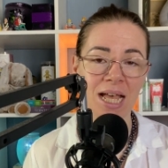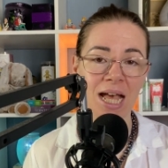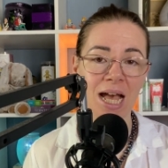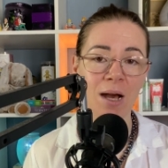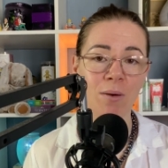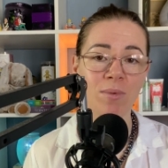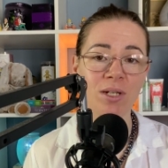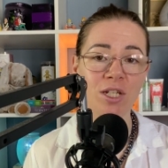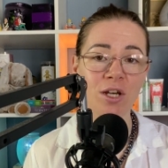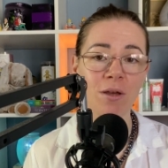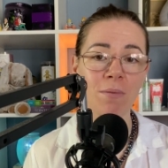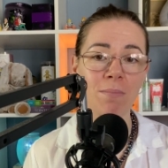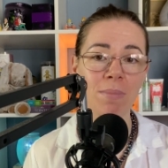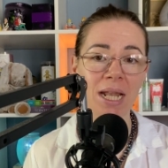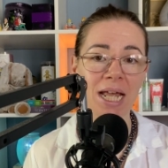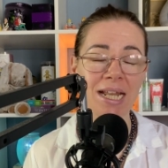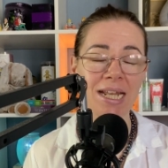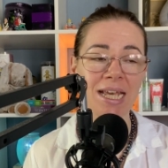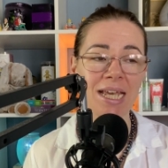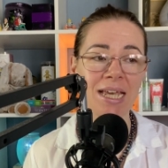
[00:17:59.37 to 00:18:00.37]
And we don't
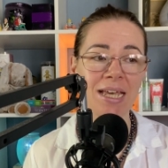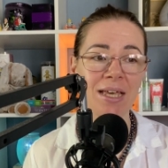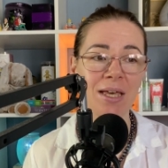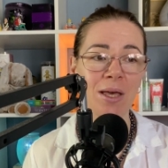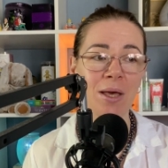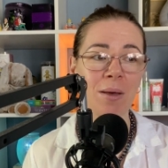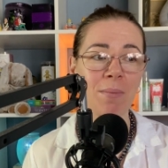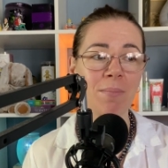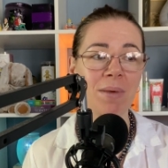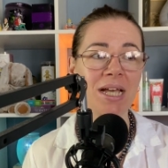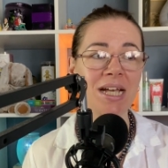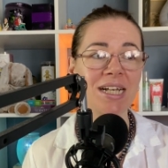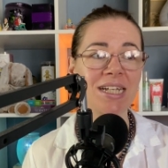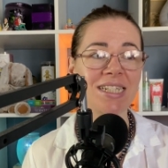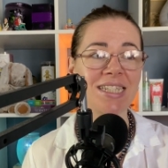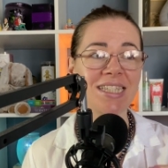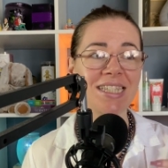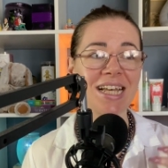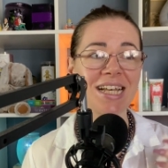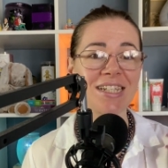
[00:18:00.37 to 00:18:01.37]
plan it
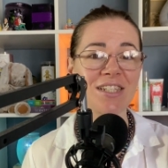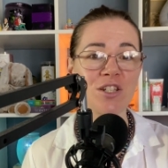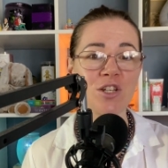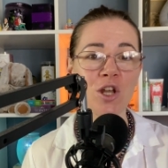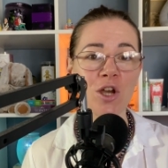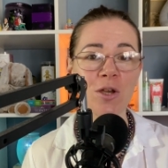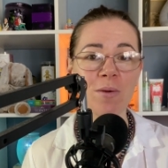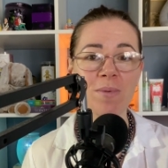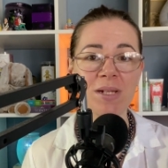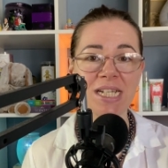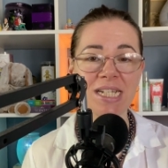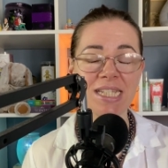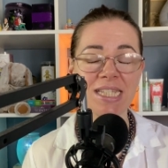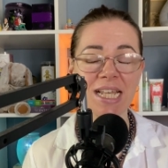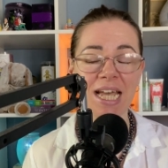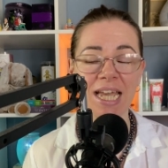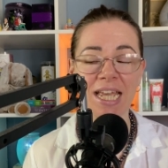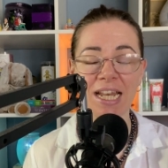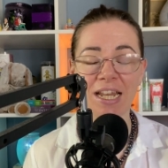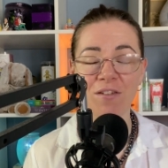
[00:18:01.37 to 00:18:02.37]
because there's nobody
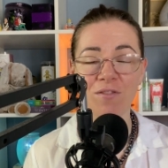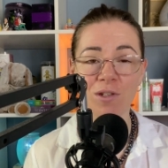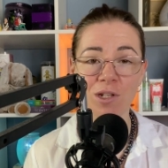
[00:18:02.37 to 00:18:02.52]
saying, if you